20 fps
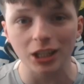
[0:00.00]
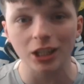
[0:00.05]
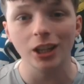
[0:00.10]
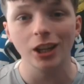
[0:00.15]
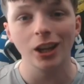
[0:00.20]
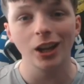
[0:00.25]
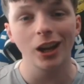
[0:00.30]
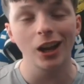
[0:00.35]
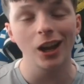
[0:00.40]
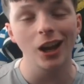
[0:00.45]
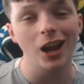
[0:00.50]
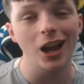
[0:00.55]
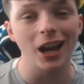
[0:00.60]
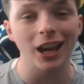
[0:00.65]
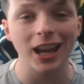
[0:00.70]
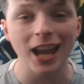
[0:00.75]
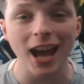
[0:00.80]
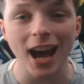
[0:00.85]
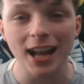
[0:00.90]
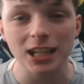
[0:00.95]

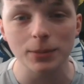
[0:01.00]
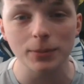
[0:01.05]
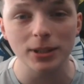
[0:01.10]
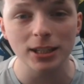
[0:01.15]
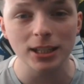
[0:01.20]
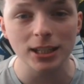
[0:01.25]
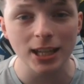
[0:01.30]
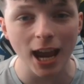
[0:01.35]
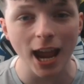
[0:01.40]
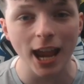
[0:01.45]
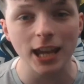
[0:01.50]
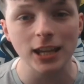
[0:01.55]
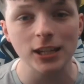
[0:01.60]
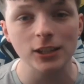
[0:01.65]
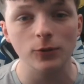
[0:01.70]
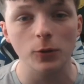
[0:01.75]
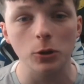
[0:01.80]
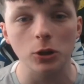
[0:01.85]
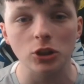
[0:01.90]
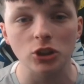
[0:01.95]
academy games, who
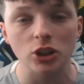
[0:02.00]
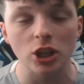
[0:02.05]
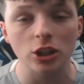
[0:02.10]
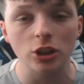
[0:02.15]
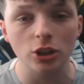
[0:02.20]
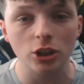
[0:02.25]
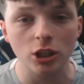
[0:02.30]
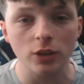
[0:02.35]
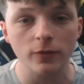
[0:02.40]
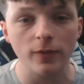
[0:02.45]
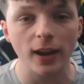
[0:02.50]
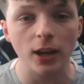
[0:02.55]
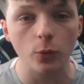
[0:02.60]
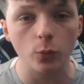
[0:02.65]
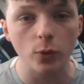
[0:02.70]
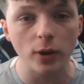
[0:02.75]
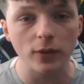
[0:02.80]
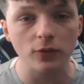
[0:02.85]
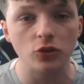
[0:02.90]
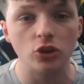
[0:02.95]
continued to develop with
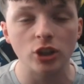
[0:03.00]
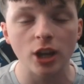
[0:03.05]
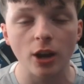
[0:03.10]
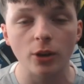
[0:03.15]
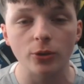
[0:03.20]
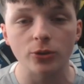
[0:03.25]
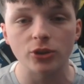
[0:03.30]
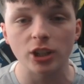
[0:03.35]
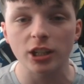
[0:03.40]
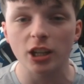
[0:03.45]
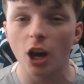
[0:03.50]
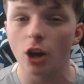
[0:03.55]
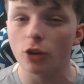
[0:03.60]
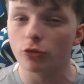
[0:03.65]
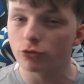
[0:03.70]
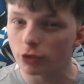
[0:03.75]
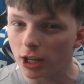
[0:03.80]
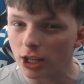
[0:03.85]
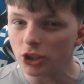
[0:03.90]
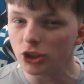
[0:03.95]
Chelsea,
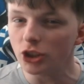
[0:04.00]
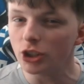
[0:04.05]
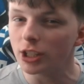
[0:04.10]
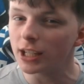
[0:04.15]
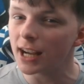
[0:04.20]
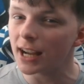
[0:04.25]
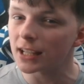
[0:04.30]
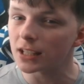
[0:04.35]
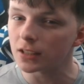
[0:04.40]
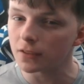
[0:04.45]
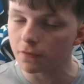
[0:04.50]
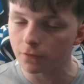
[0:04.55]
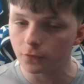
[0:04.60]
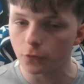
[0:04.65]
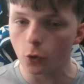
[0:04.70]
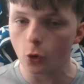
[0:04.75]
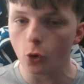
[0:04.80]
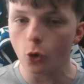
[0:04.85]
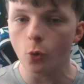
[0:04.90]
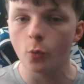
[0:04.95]
originally as a
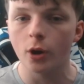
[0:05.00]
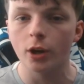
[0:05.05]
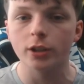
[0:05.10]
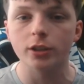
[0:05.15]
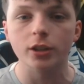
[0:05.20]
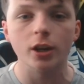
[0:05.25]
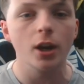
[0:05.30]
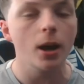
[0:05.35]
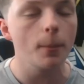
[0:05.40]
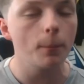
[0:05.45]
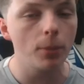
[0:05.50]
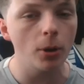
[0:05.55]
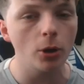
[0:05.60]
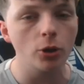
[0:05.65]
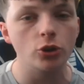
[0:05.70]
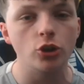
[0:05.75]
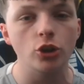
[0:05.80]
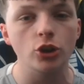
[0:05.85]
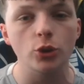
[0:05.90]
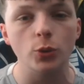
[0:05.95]
forward, but due
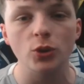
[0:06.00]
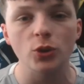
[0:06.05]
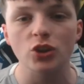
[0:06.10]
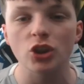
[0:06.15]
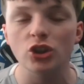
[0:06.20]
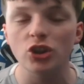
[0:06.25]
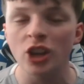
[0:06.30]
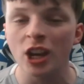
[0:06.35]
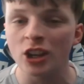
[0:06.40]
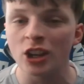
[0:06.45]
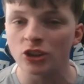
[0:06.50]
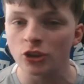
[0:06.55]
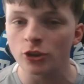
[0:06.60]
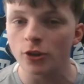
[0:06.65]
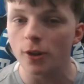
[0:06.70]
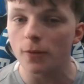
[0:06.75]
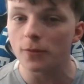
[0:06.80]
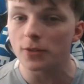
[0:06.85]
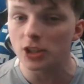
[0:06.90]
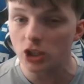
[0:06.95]
to a suggestion of his
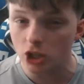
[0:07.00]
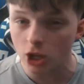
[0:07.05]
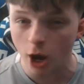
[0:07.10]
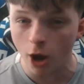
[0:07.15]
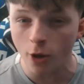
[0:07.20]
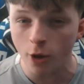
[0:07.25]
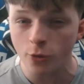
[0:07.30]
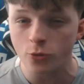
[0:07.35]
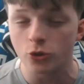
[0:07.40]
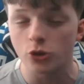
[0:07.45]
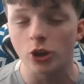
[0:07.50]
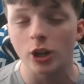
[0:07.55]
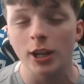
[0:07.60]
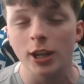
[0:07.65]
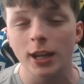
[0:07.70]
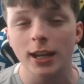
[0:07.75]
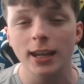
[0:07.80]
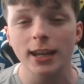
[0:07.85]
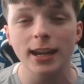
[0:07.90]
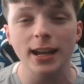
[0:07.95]
coach, he
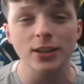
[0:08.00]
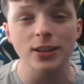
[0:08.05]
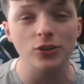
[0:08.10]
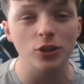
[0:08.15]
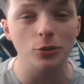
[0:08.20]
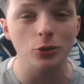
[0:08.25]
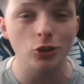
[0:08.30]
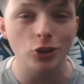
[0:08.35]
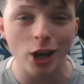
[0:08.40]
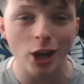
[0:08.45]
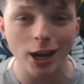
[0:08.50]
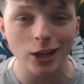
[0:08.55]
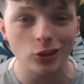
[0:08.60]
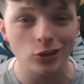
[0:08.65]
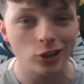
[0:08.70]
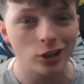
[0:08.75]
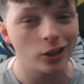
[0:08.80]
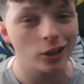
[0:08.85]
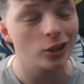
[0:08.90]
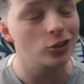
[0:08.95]
ended up changing
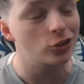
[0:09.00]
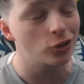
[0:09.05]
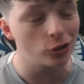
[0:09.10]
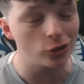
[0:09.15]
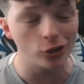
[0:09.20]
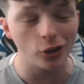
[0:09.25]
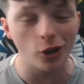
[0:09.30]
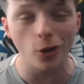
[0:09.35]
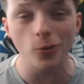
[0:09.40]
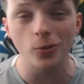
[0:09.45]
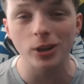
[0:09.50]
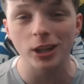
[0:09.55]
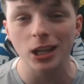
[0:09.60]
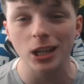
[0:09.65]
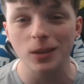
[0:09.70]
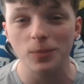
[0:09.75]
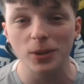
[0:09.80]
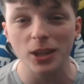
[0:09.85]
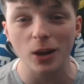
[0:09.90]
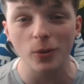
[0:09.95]
to the goalkeeper
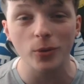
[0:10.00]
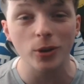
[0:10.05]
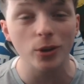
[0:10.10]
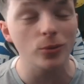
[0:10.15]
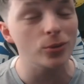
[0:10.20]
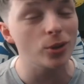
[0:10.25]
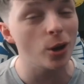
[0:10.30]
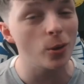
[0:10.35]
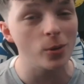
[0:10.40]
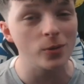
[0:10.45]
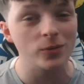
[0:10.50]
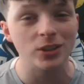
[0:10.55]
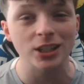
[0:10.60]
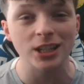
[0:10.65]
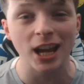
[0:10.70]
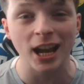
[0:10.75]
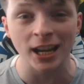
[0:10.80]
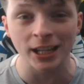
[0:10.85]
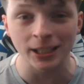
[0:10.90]
that we all know of today.